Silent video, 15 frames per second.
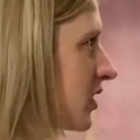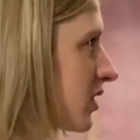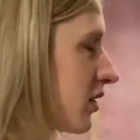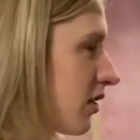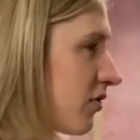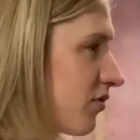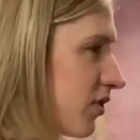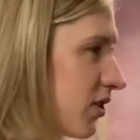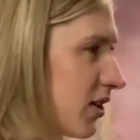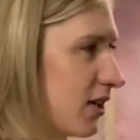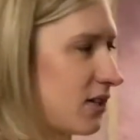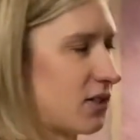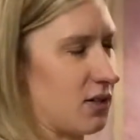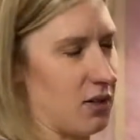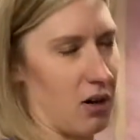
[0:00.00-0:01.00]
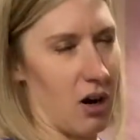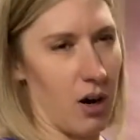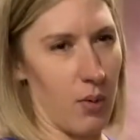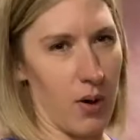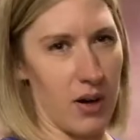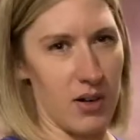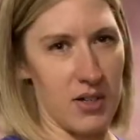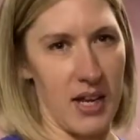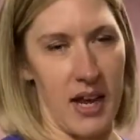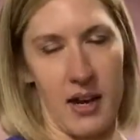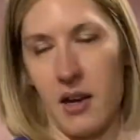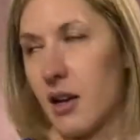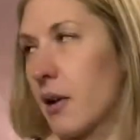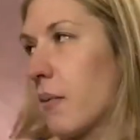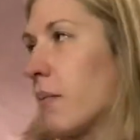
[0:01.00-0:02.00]
So your furnace, your hot water
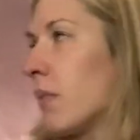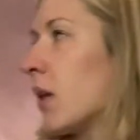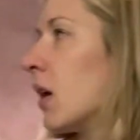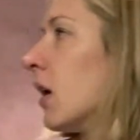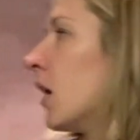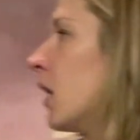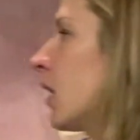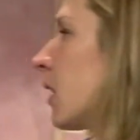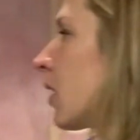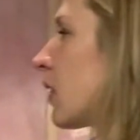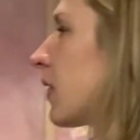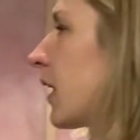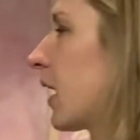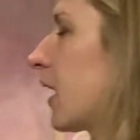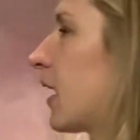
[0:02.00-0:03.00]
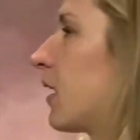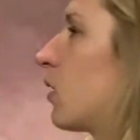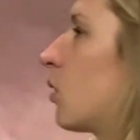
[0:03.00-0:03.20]
tank. Then